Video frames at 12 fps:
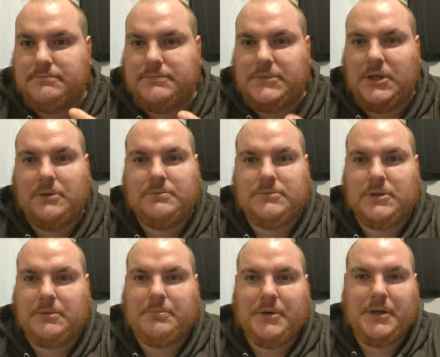You know,
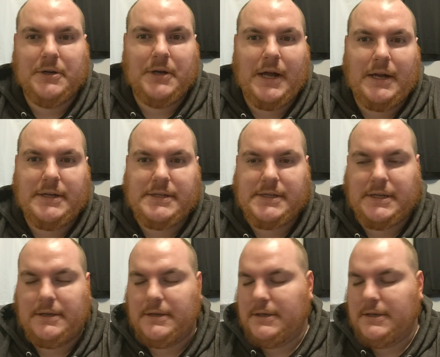looking pretty good, honestly.